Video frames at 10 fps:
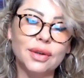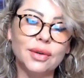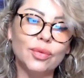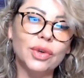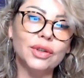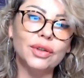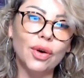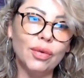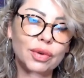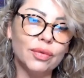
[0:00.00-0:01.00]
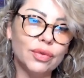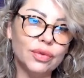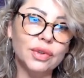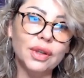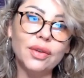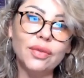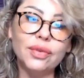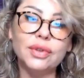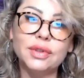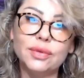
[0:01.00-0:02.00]
one going through the
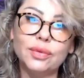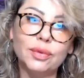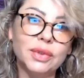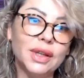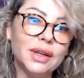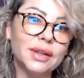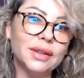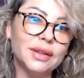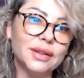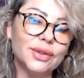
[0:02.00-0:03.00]
other. It will be like a